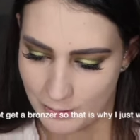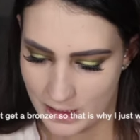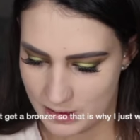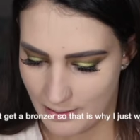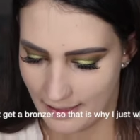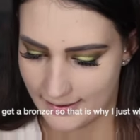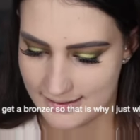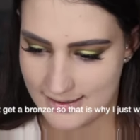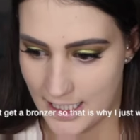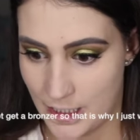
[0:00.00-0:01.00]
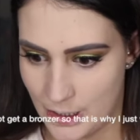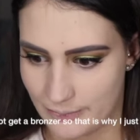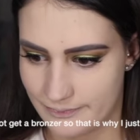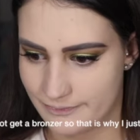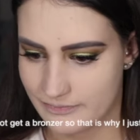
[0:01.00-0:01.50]
blush palettes, I know.
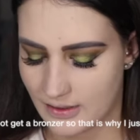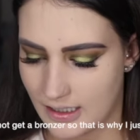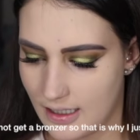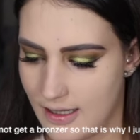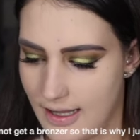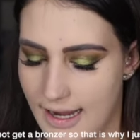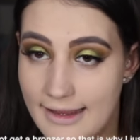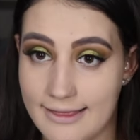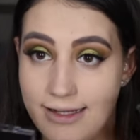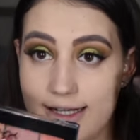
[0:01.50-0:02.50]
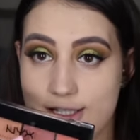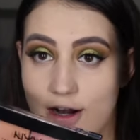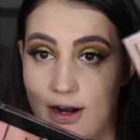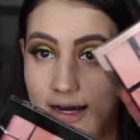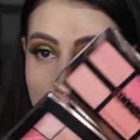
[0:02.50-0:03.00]
And these
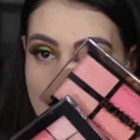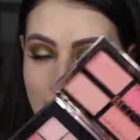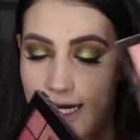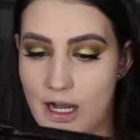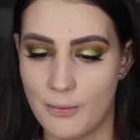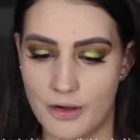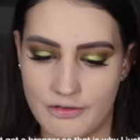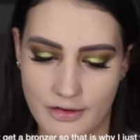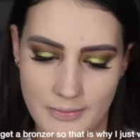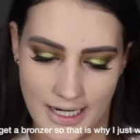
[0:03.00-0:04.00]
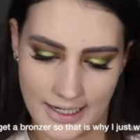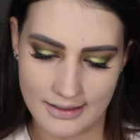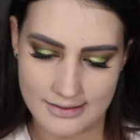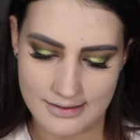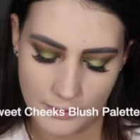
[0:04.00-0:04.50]
are it. I got one from
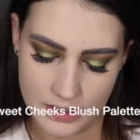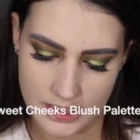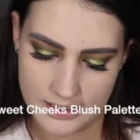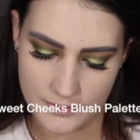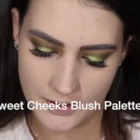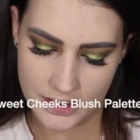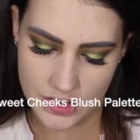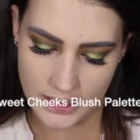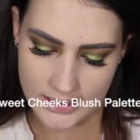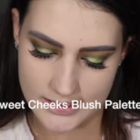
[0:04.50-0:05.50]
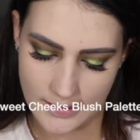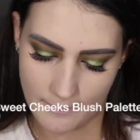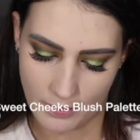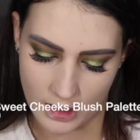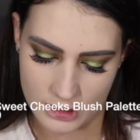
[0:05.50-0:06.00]
NYX, which is Sweet Cheeks
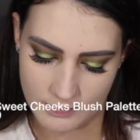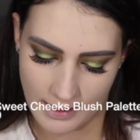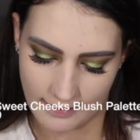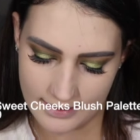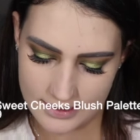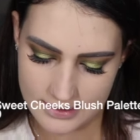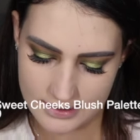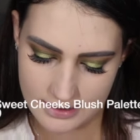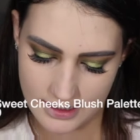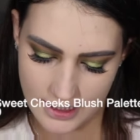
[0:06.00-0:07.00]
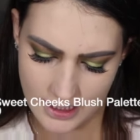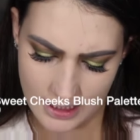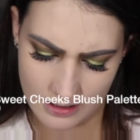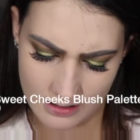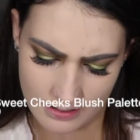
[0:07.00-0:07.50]
Blush Palette
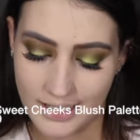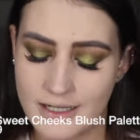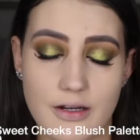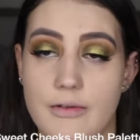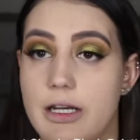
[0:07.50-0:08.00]
in, I can't